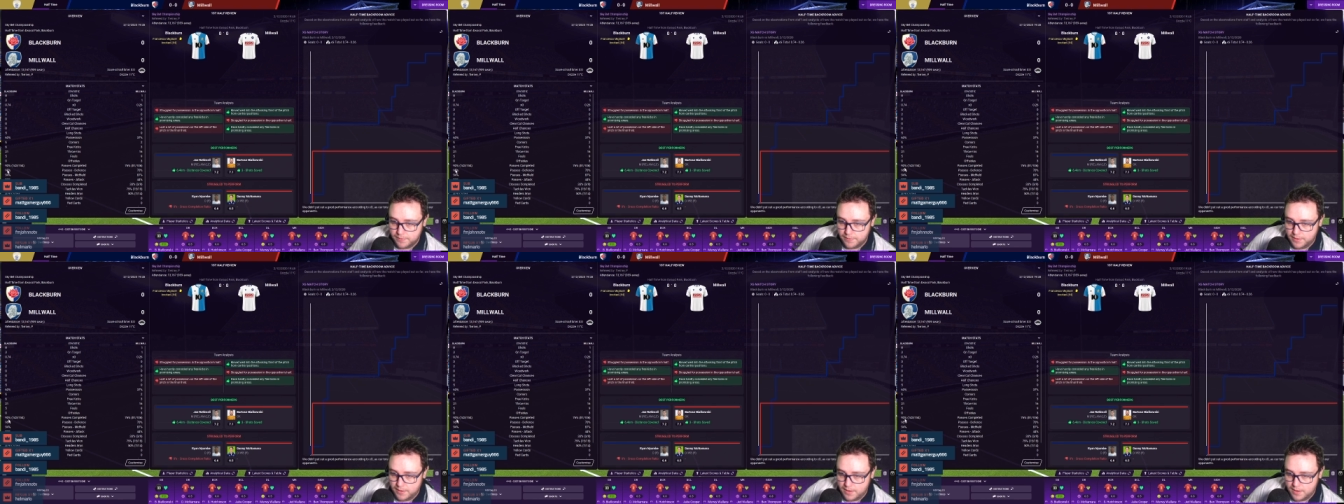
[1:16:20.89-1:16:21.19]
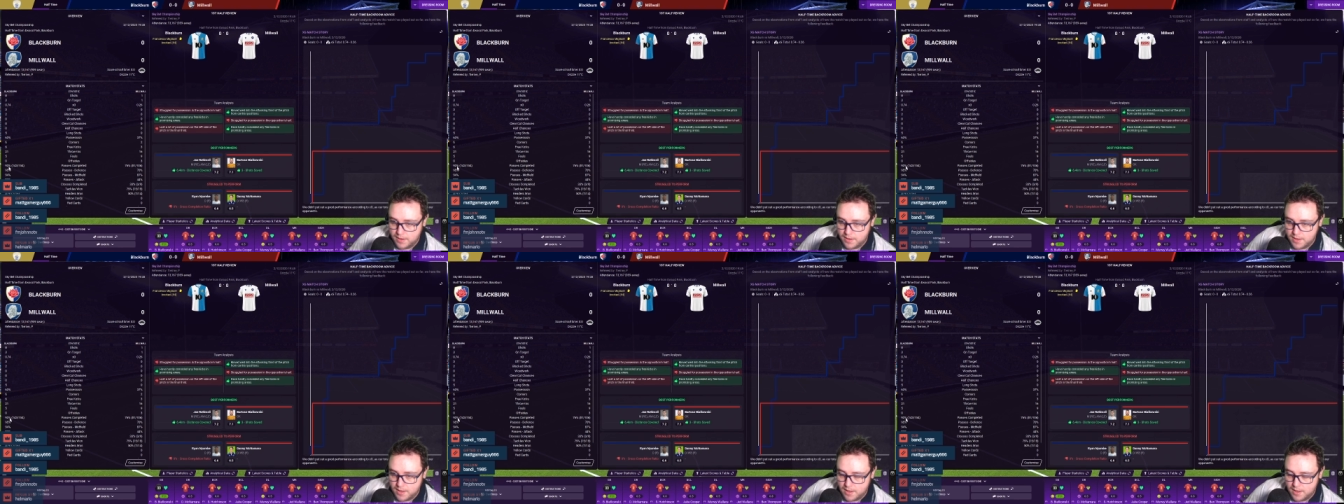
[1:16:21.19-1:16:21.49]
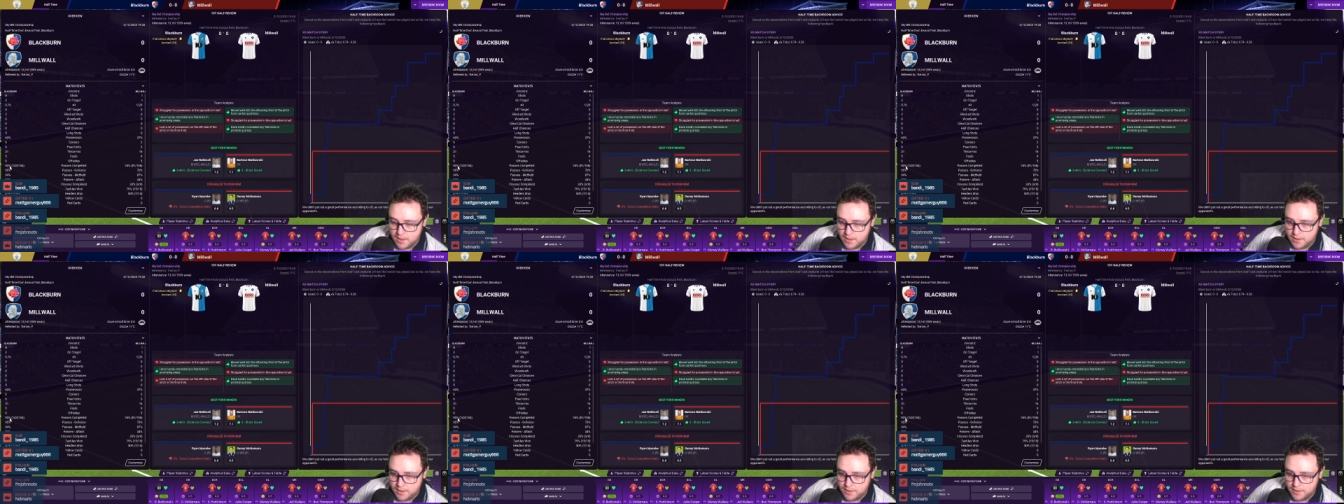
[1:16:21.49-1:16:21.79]
They
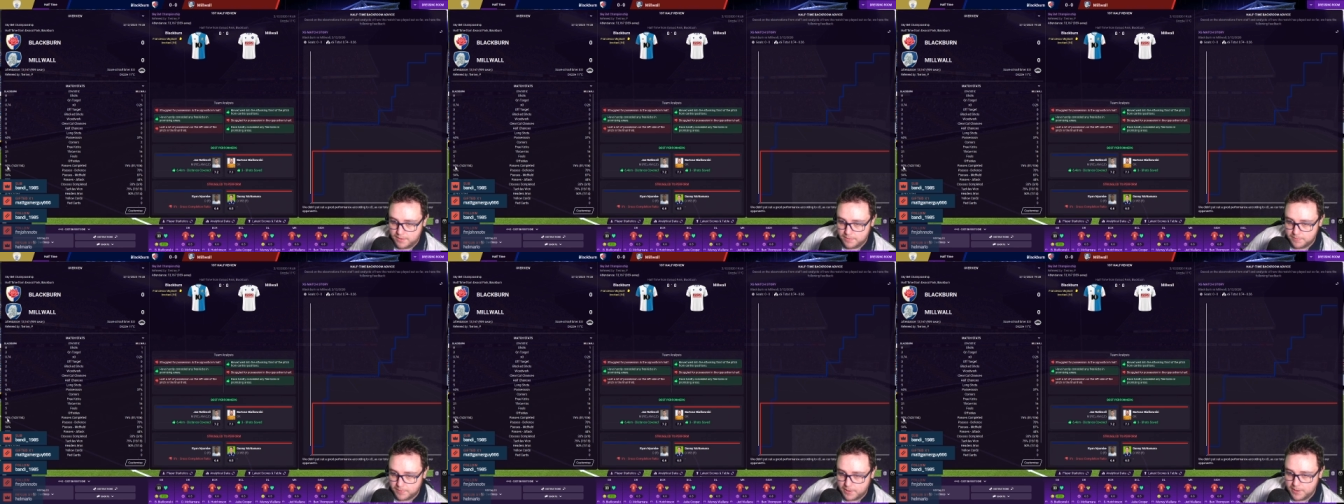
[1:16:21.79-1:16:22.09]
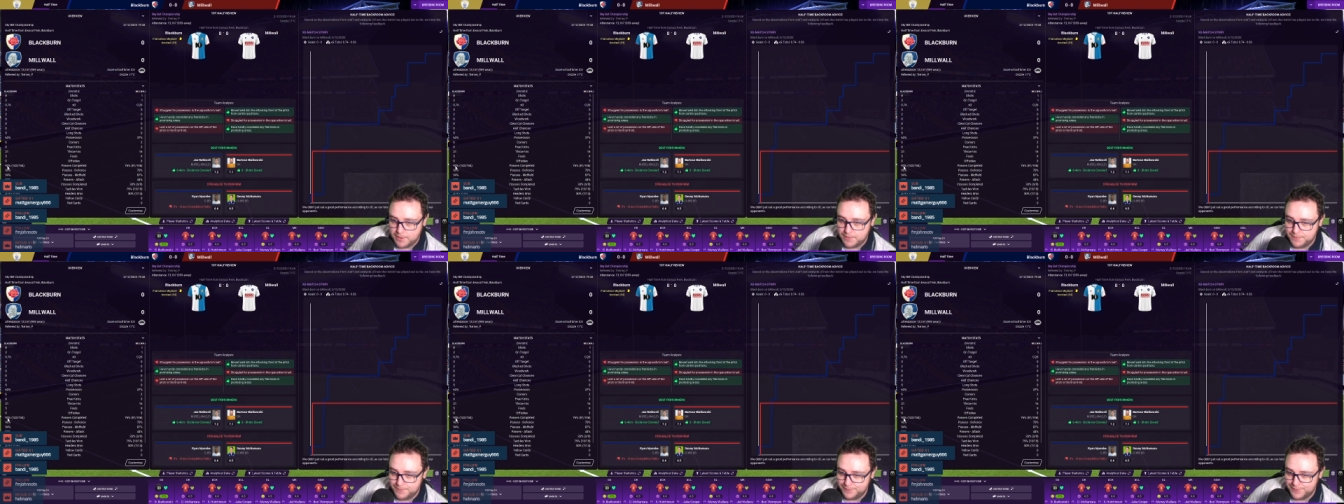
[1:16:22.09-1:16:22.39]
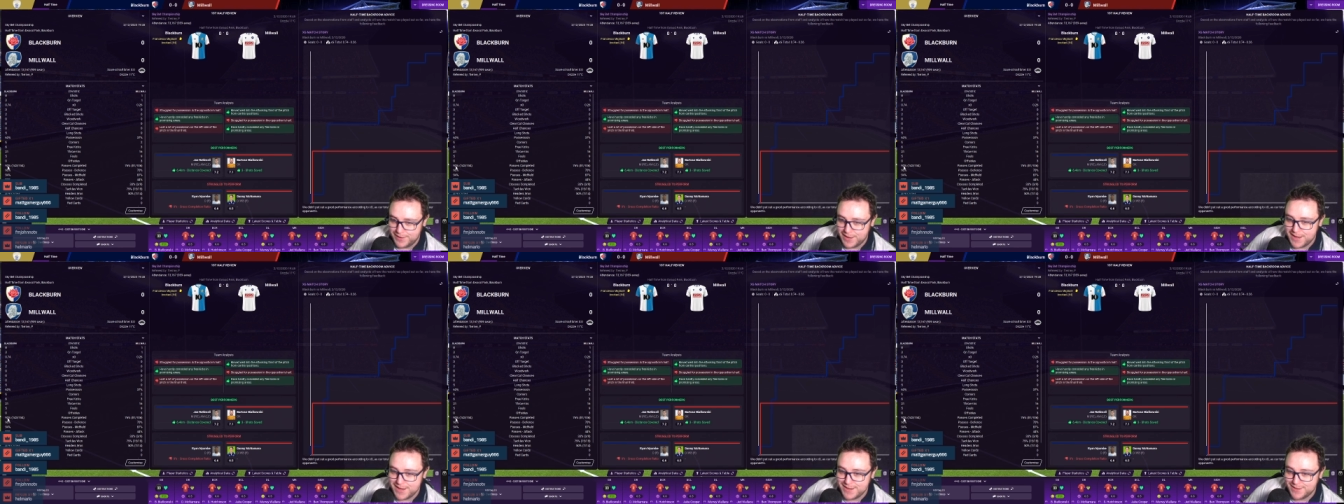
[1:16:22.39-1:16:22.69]
are
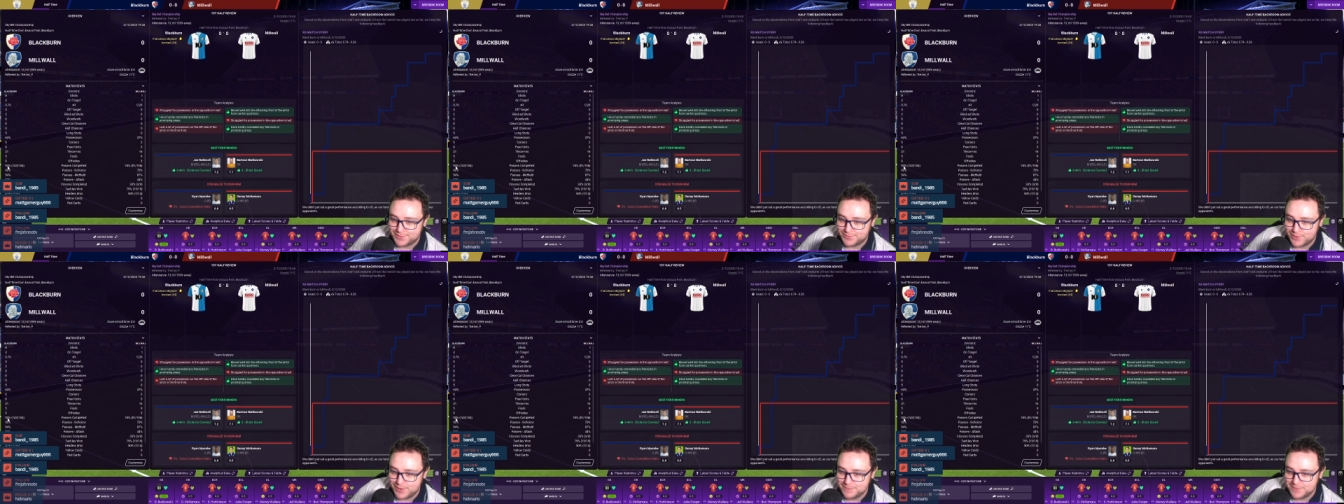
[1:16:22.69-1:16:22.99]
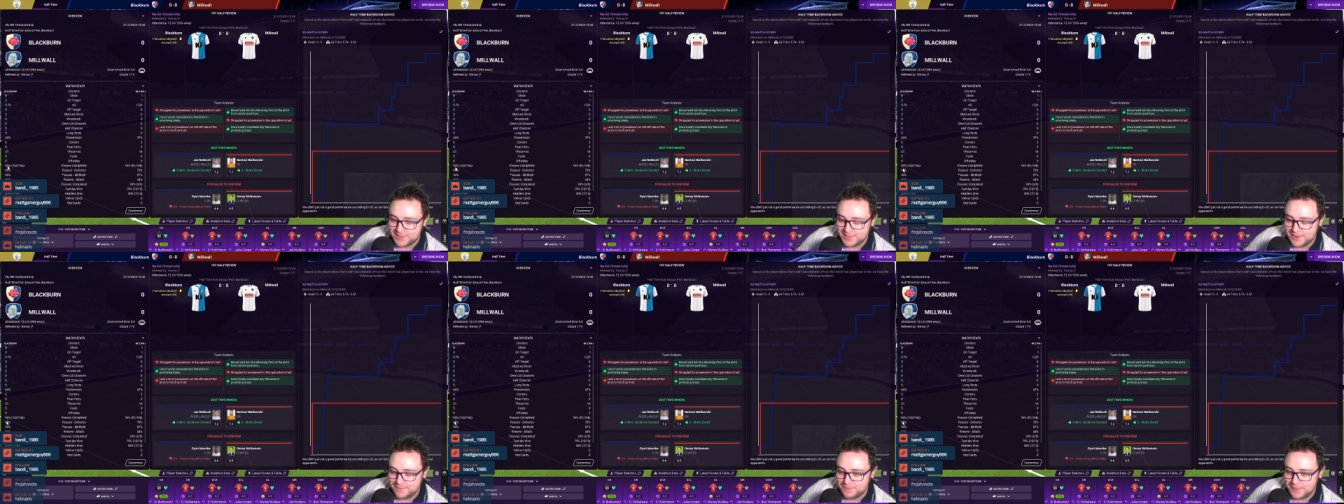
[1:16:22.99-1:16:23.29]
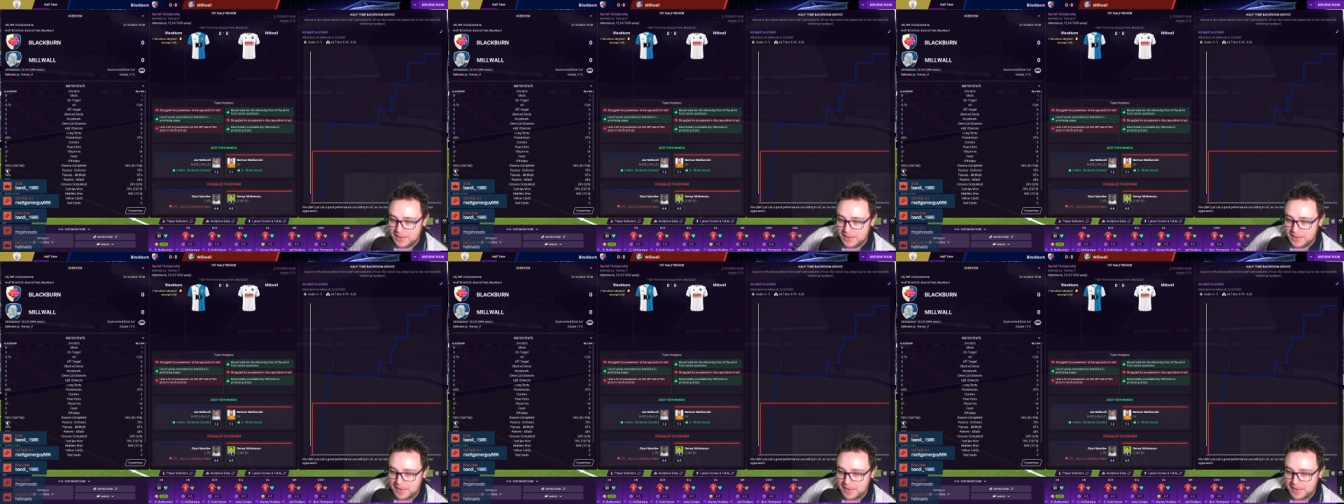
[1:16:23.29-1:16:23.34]
93%